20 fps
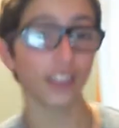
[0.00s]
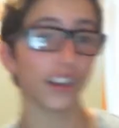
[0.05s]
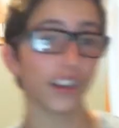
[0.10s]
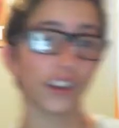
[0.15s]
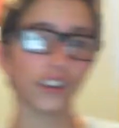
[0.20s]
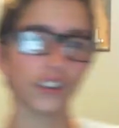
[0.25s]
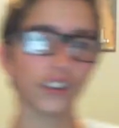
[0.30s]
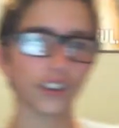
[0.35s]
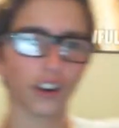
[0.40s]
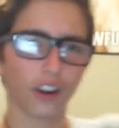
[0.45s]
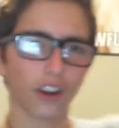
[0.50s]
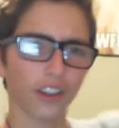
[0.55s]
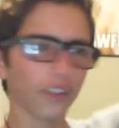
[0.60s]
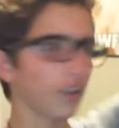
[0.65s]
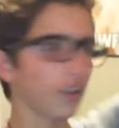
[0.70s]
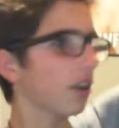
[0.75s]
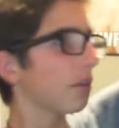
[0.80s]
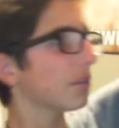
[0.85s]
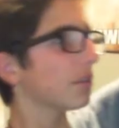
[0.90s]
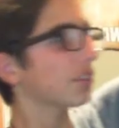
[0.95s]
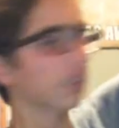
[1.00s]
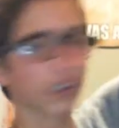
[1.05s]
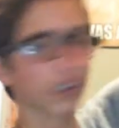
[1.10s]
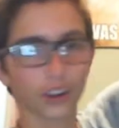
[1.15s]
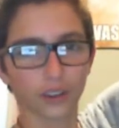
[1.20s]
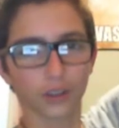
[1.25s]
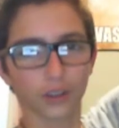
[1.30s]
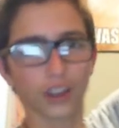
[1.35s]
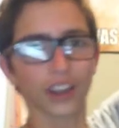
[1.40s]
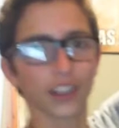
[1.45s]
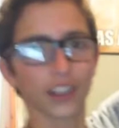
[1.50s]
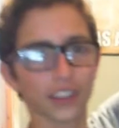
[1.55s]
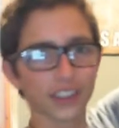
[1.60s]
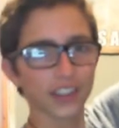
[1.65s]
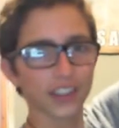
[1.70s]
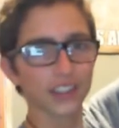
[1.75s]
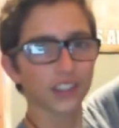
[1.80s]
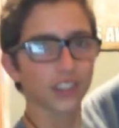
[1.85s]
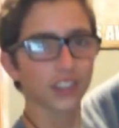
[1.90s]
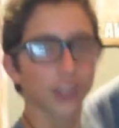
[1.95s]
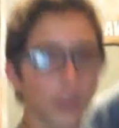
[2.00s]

then your other arm is going to go like this,